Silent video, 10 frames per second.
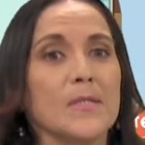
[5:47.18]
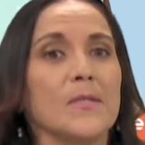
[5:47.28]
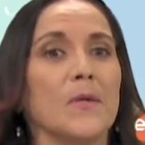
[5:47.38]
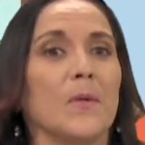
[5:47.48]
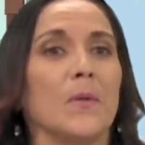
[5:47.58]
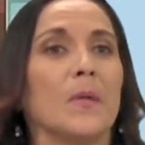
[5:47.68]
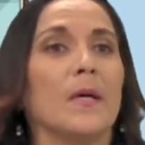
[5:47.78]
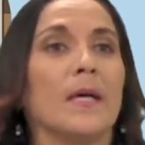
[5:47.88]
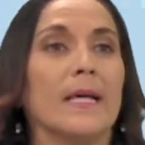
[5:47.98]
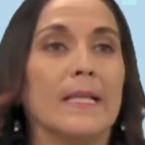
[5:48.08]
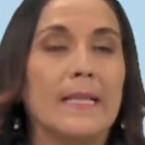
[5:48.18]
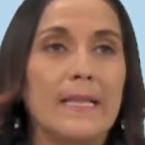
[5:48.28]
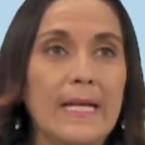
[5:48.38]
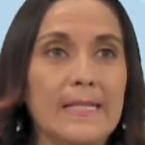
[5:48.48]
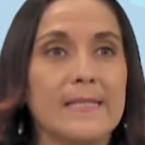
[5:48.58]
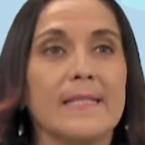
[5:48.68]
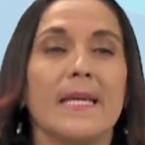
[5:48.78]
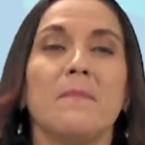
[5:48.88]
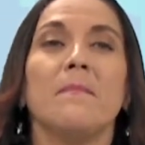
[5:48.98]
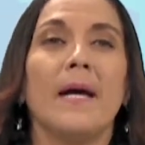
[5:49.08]
So, let's
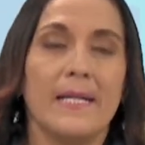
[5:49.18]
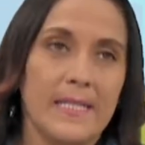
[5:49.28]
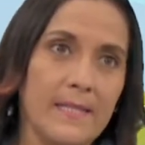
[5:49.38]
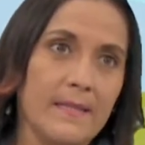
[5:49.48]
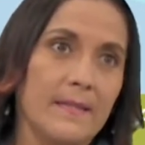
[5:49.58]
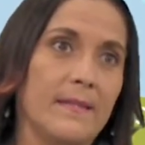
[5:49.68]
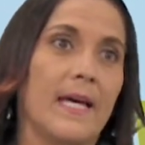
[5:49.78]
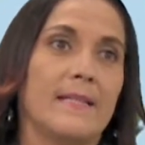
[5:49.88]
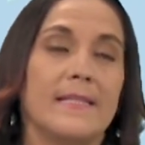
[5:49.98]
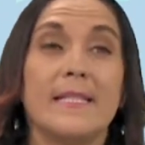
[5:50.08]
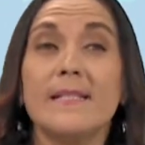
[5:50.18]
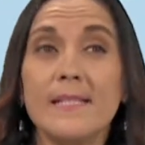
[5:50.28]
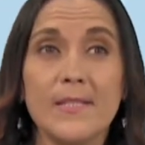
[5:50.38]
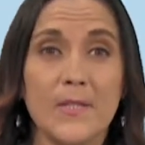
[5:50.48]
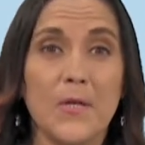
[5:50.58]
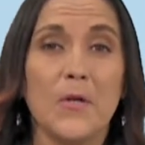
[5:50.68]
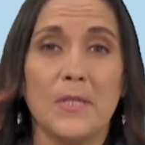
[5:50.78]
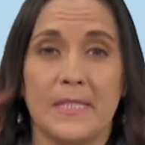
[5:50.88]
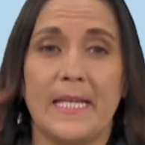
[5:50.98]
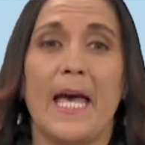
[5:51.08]
imagine that this is your
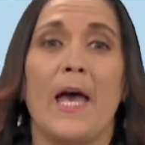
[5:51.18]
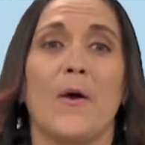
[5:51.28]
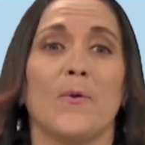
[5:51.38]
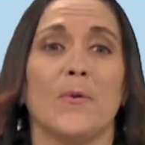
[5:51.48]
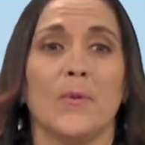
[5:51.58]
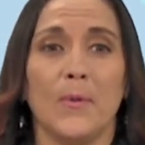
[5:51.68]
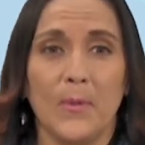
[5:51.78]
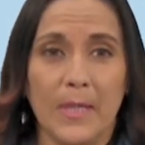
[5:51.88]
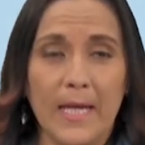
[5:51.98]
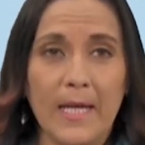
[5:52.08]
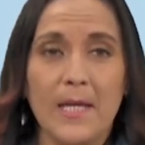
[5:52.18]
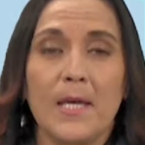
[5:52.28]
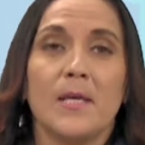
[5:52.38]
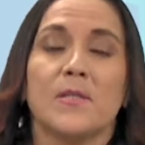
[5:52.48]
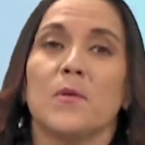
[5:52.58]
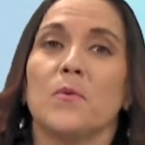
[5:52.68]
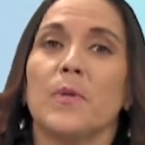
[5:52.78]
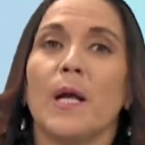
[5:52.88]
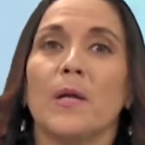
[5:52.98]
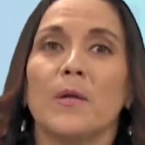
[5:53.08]
town, okay? So we
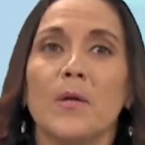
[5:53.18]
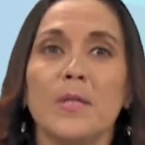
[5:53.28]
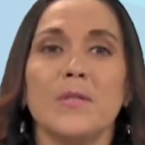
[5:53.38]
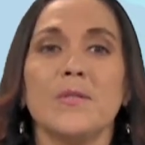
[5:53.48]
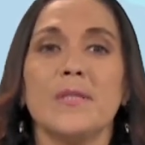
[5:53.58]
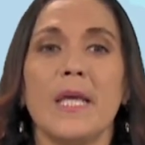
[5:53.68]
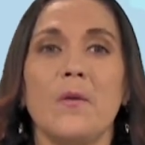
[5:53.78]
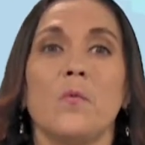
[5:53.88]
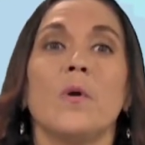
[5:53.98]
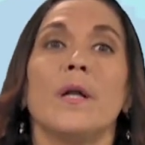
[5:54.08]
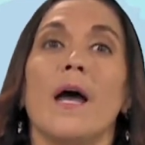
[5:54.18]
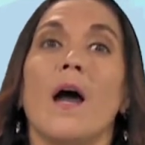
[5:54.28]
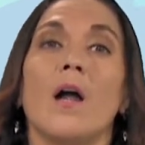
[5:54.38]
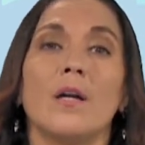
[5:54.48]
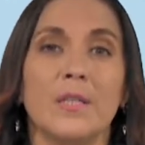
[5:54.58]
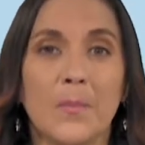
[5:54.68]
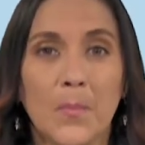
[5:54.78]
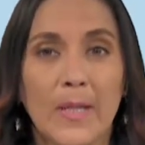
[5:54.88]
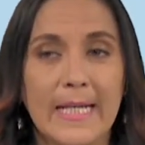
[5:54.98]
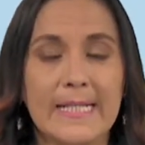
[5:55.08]
are going to say where are the
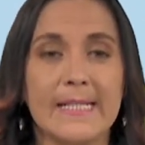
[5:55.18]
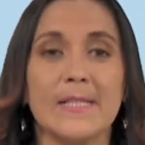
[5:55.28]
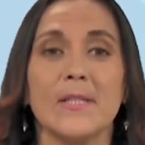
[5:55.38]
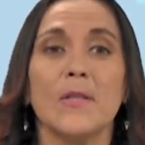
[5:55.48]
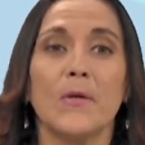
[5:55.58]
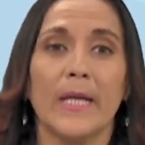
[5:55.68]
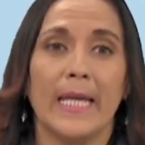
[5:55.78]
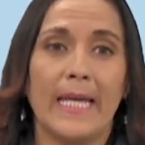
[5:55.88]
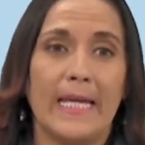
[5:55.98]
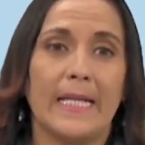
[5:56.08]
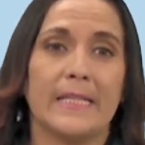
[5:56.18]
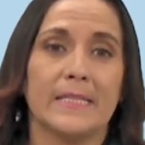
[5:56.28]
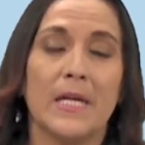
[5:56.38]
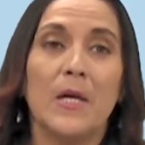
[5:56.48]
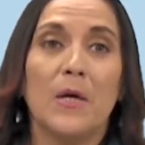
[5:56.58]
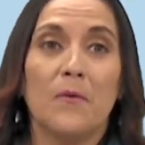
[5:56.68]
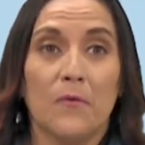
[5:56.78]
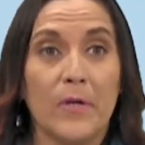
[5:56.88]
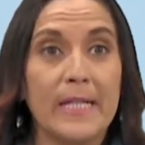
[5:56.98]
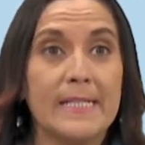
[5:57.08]
places located.
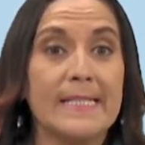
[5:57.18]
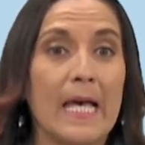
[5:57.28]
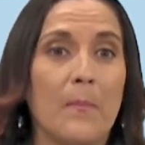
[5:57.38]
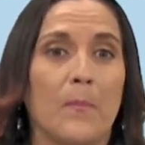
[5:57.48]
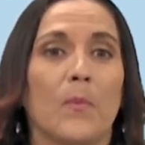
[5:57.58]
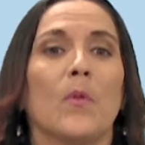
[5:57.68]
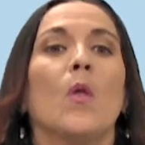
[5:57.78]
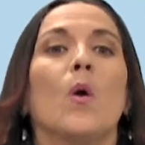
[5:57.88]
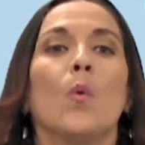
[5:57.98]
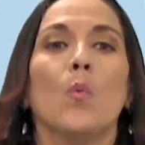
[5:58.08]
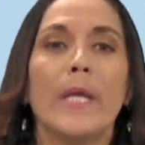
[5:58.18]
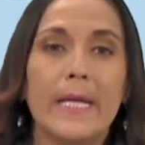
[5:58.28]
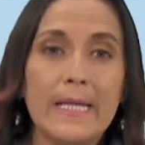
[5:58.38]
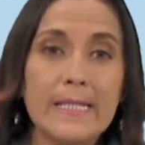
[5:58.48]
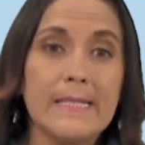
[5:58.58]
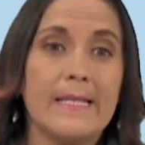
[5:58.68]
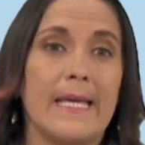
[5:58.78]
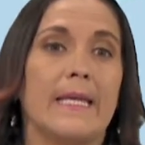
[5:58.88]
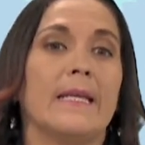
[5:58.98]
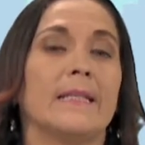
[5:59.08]
For example, we can
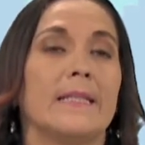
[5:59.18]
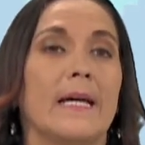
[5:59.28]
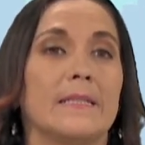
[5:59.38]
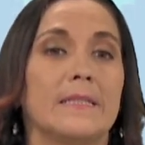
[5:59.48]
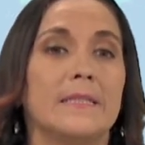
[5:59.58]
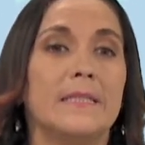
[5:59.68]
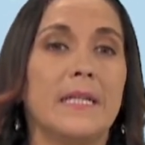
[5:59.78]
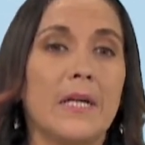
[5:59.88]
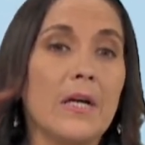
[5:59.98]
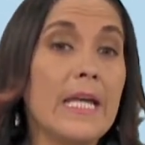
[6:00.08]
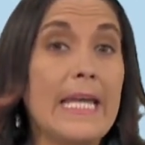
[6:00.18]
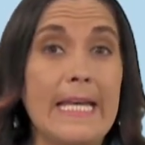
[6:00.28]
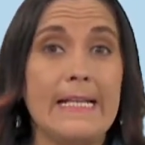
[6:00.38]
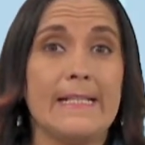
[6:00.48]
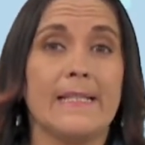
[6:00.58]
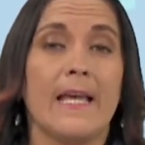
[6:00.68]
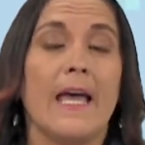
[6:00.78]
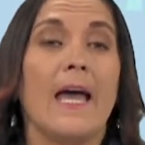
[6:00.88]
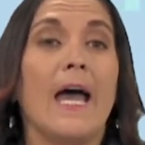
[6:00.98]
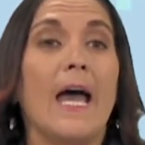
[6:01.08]
say that there is
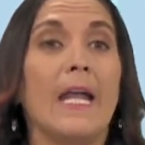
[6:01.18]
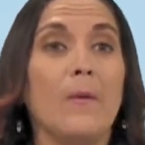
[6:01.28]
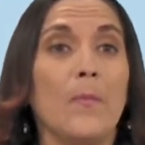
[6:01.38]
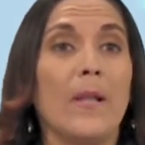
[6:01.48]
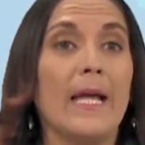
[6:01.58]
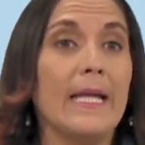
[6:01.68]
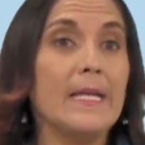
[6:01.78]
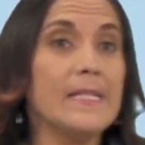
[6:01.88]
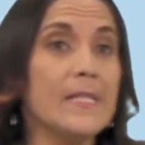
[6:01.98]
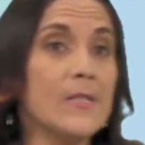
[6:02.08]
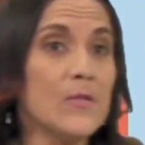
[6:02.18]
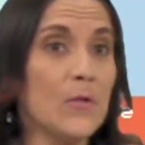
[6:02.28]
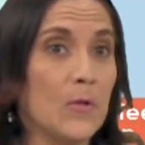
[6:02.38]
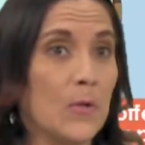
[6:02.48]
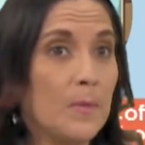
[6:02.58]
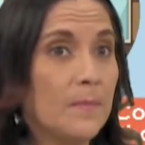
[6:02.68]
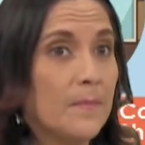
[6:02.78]
an appliance store,